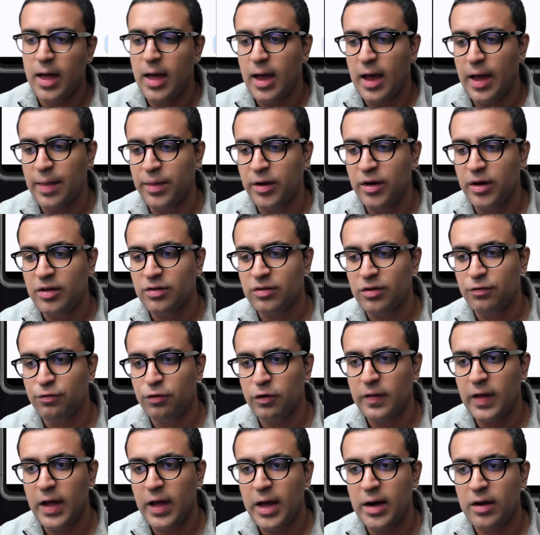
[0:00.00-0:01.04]
And the reason for
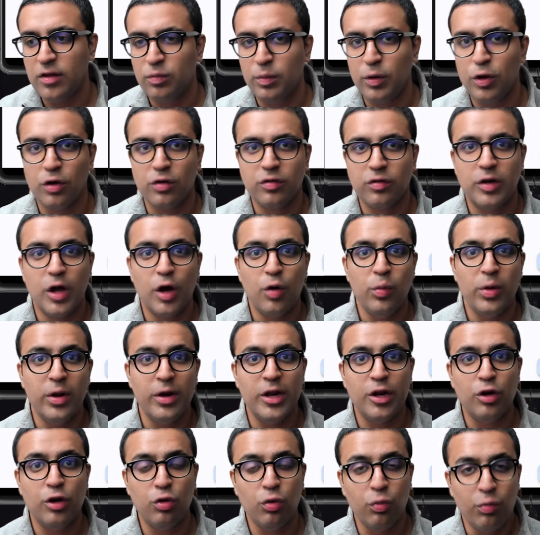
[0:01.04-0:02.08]
that is because now we
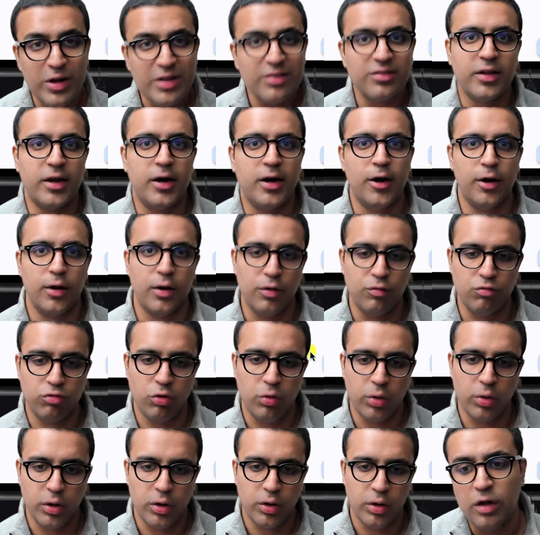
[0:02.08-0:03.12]
need to reset our
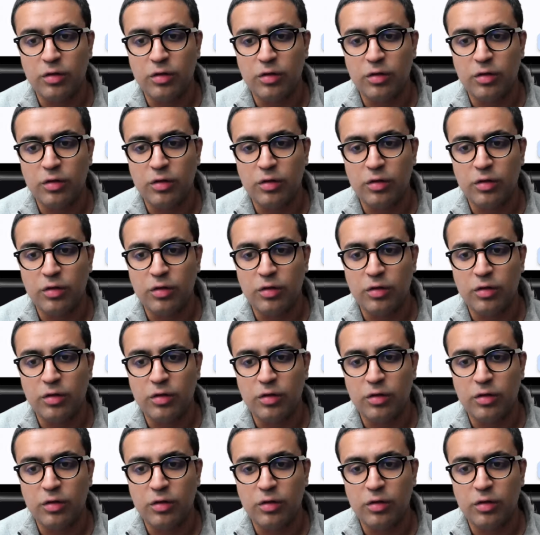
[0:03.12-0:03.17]
controller.